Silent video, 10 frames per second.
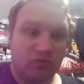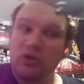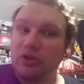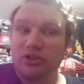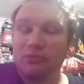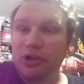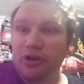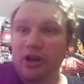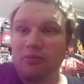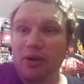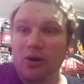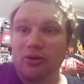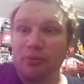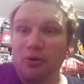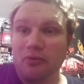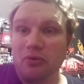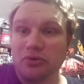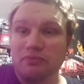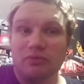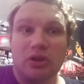doesn't seem like you're getting power to
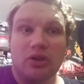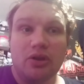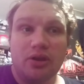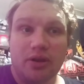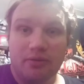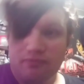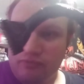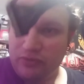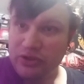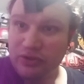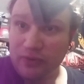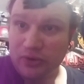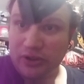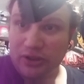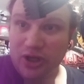peripherals, this is the first thing to